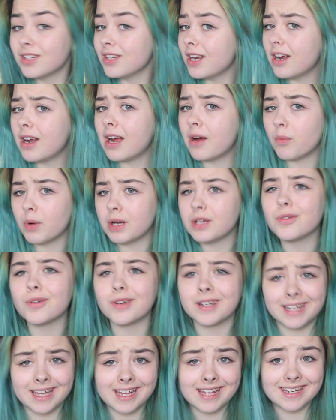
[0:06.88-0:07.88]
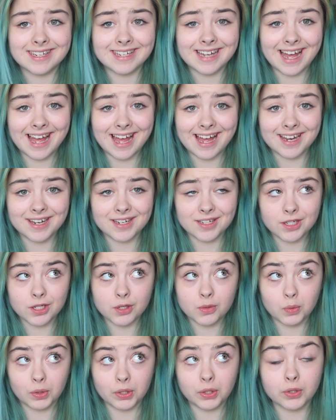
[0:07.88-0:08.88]
So you know how when you're a kid and
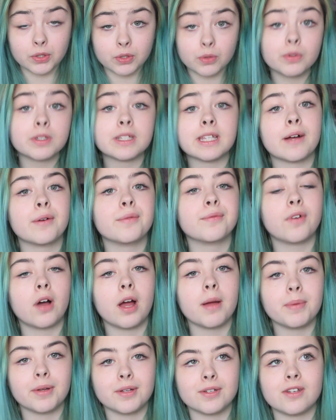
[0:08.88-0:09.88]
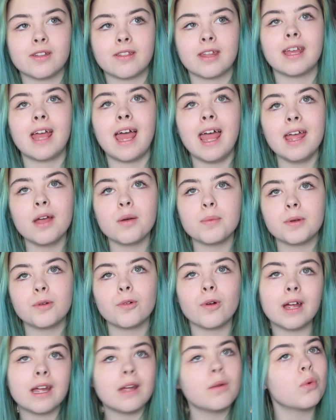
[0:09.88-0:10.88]
you want your school to set on fire because you think, hey, it'd be
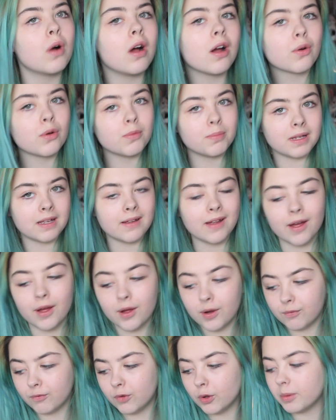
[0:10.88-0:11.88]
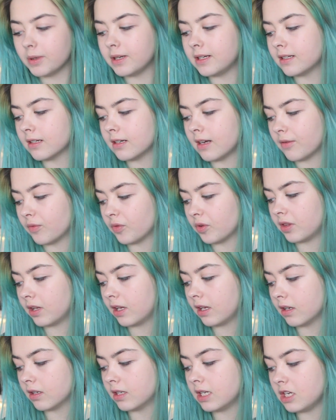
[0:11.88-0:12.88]
great, work would be ruined and
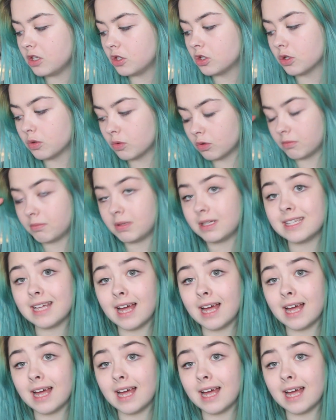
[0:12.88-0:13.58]
everything, and teachers would be